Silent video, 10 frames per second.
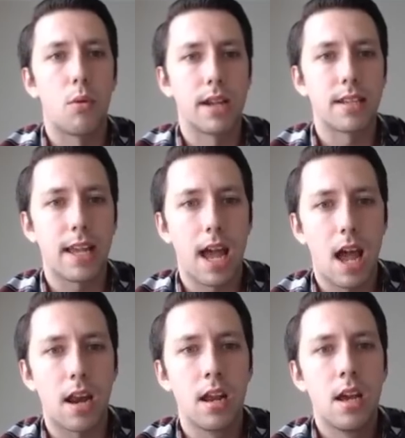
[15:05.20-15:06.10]
once
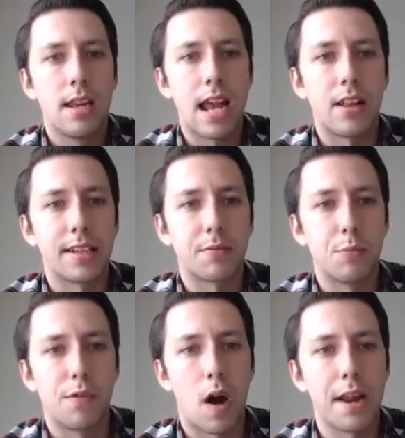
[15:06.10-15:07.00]
again. Now let's
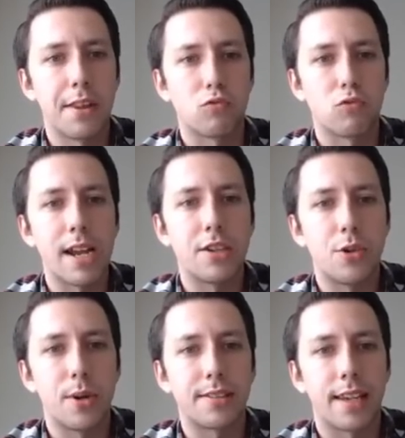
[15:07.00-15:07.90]
move on. The right
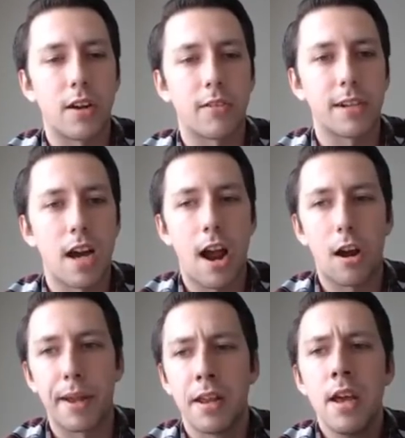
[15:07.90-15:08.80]
to a secure
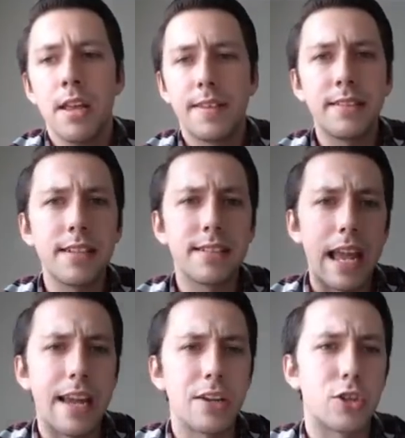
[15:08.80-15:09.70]
retirement. This is
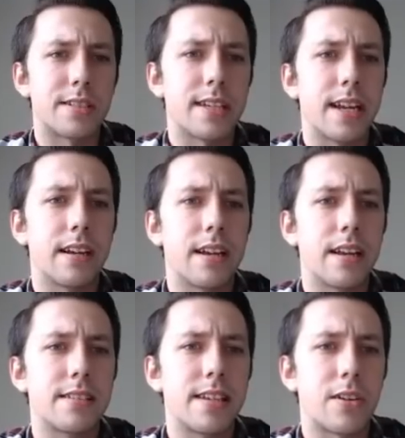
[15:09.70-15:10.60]
interesting
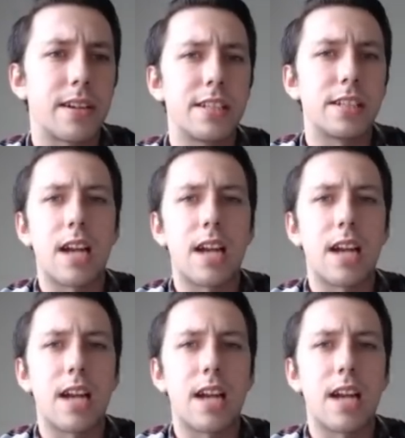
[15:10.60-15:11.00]
considering these